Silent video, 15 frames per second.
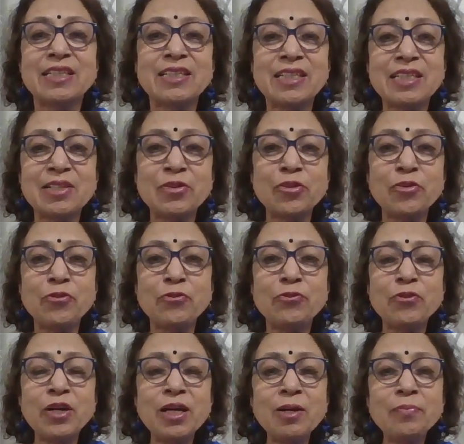the
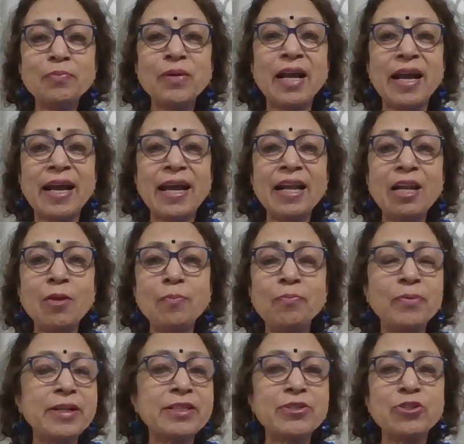verb help
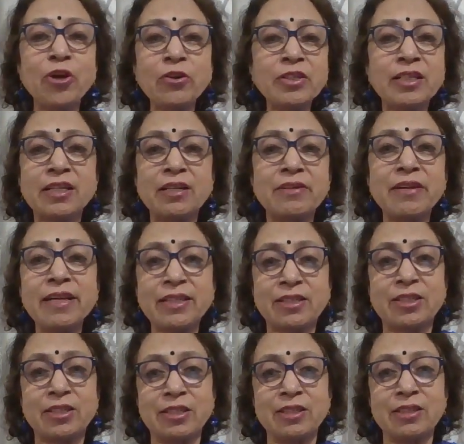is not
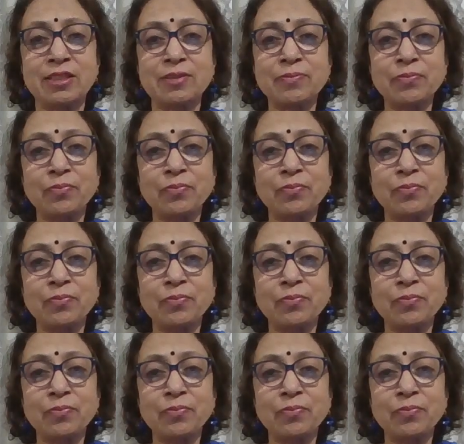correct here.